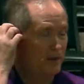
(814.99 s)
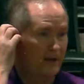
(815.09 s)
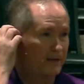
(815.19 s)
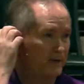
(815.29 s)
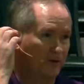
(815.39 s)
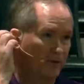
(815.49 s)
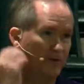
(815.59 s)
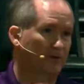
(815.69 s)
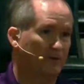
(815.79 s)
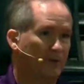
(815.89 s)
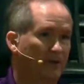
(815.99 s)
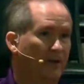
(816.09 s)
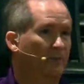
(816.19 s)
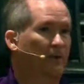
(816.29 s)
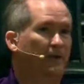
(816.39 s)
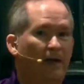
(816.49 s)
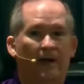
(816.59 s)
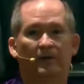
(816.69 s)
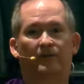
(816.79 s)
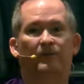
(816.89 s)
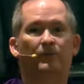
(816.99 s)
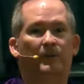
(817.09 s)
I can guarantee you, Jenny and I would not still